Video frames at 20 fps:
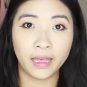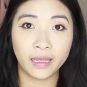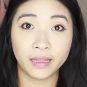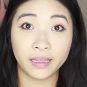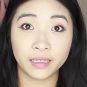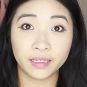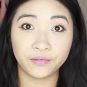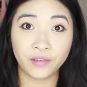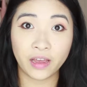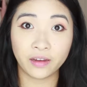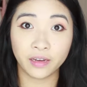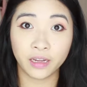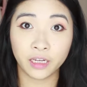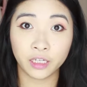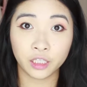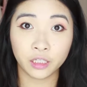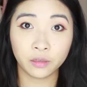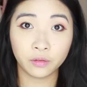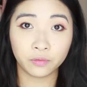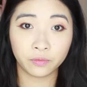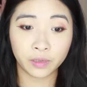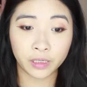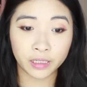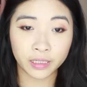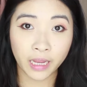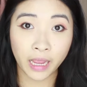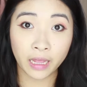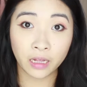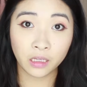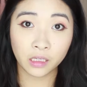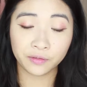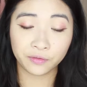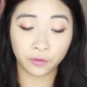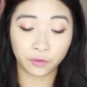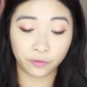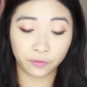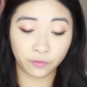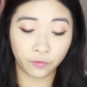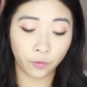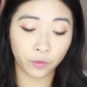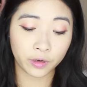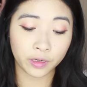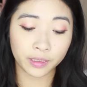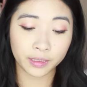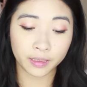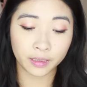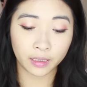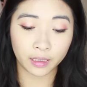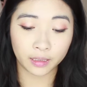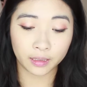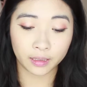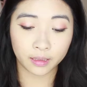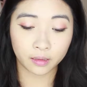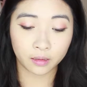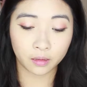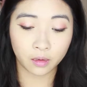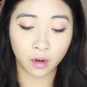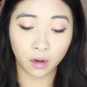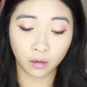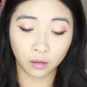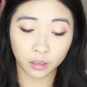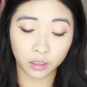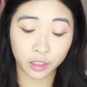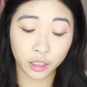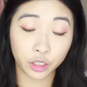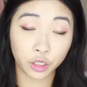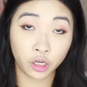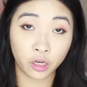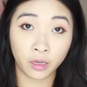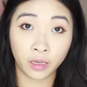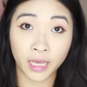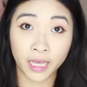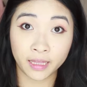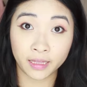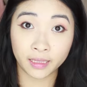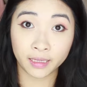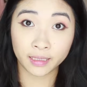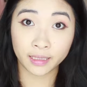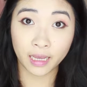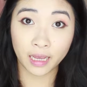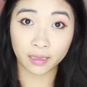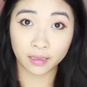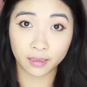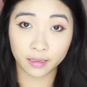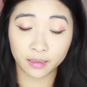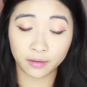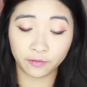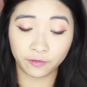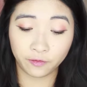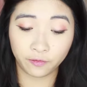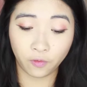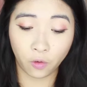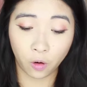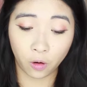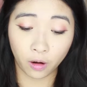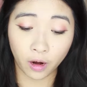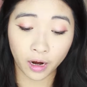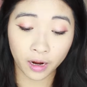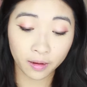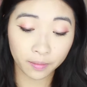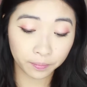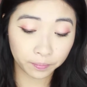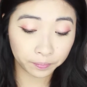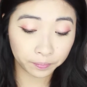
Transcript: This foundation retails for $46 and you can get this at Sephora.